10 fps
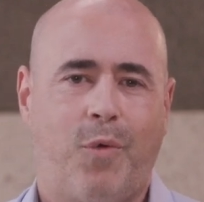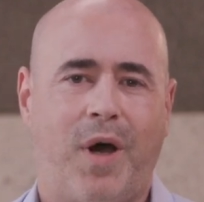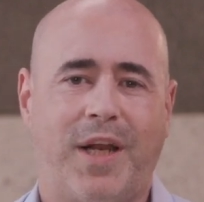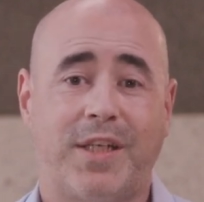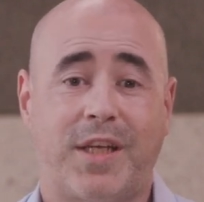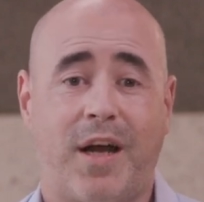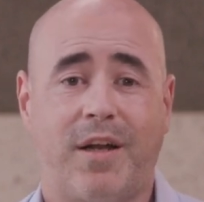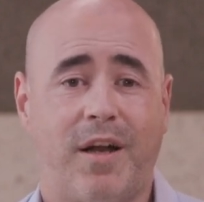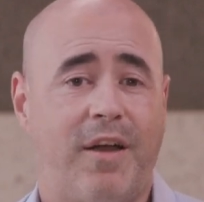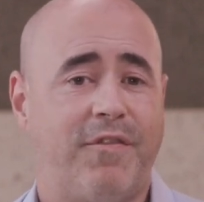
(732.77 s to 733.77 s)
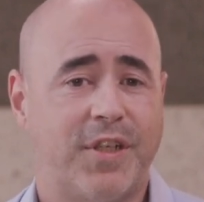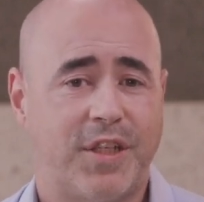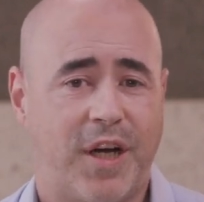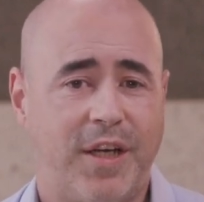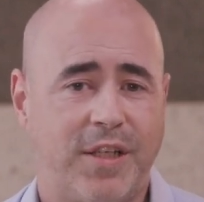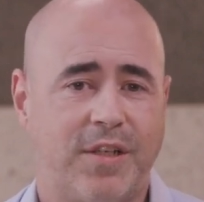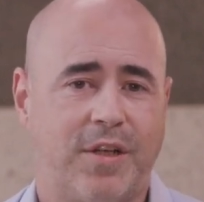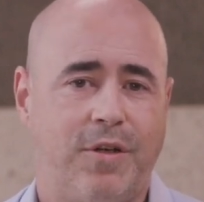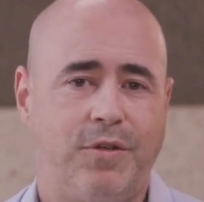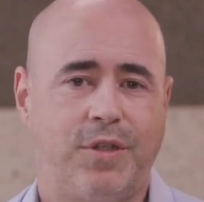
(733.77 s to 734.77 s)
While it started life as a Tizen
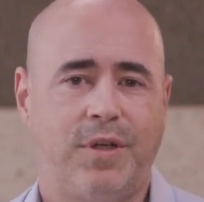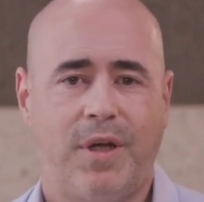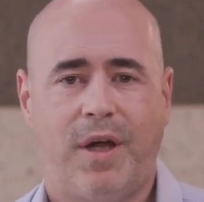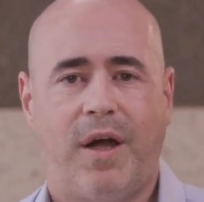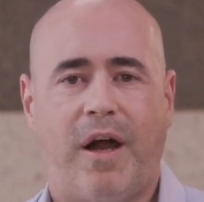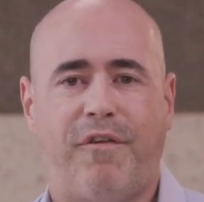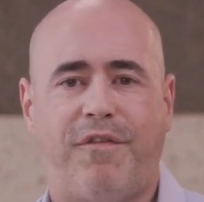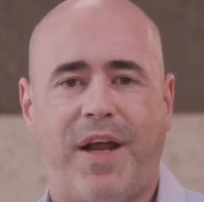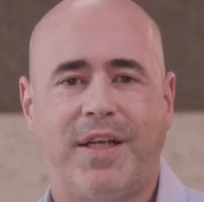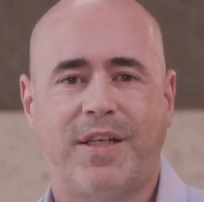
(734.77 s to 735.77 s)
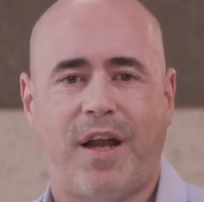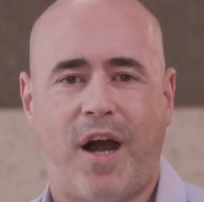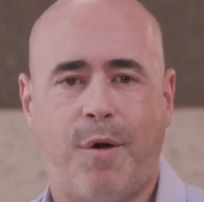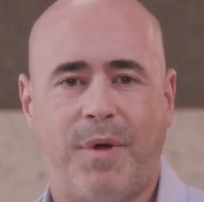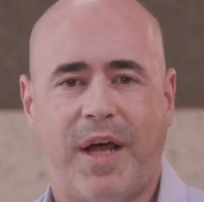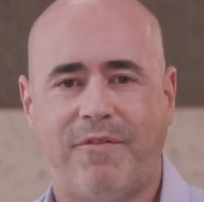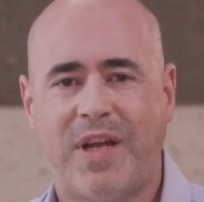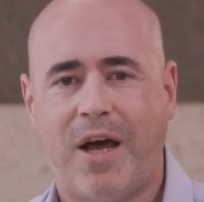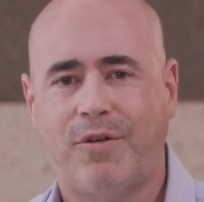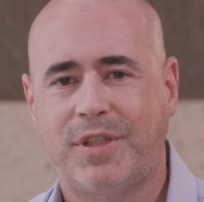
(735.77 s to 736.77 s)
solution, our friends at Harman have
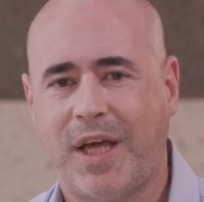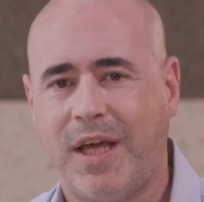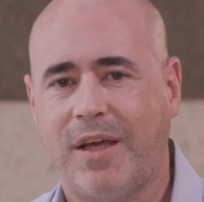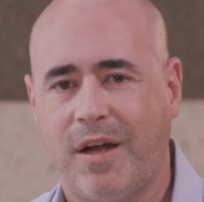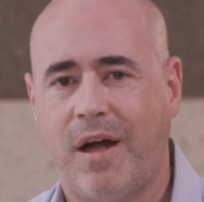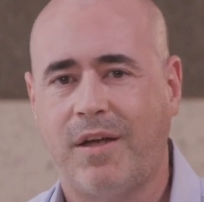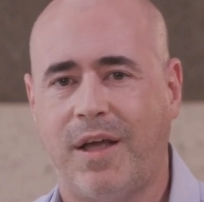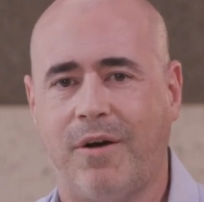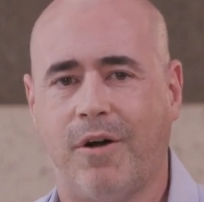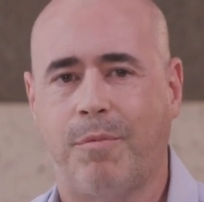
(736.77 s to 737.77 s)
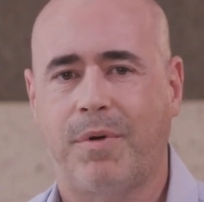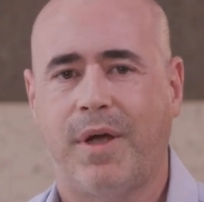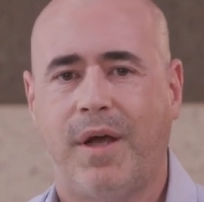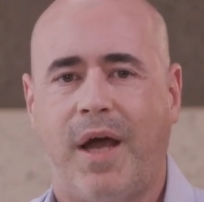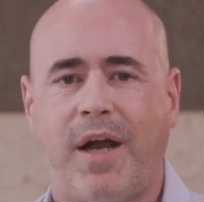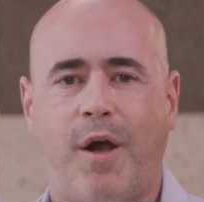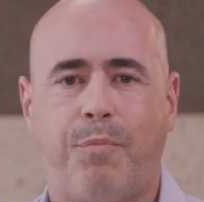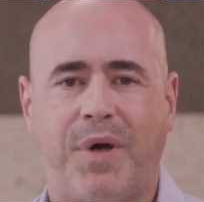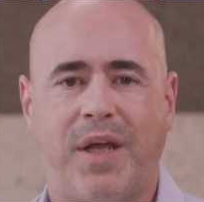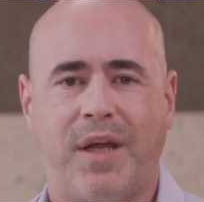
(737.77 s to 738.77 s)
now taken on GearUp and are
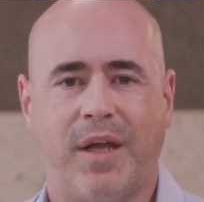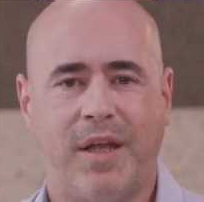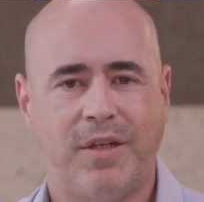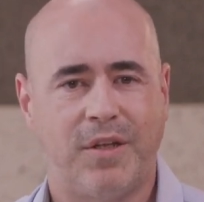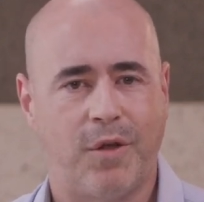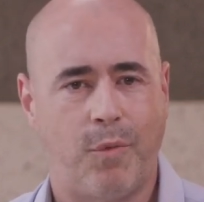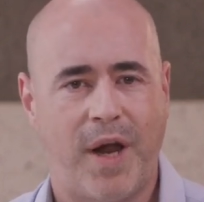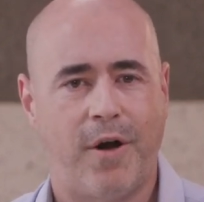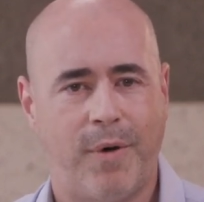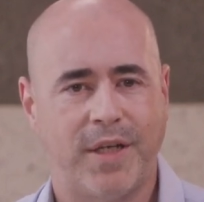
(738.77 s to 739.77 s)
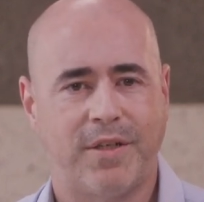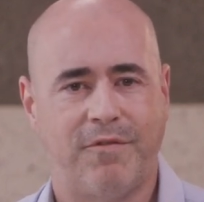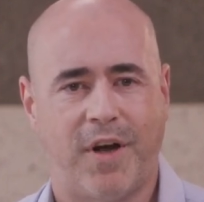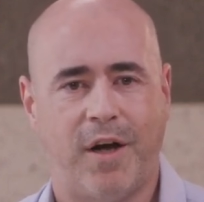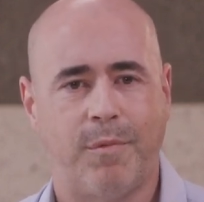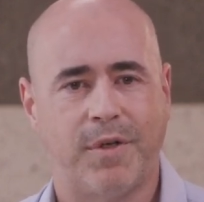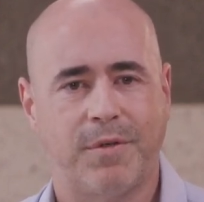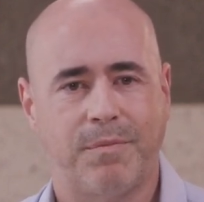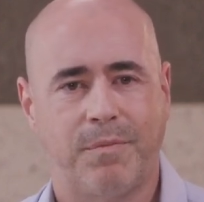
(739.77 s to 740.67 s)
bringing it into the Wear O S environment.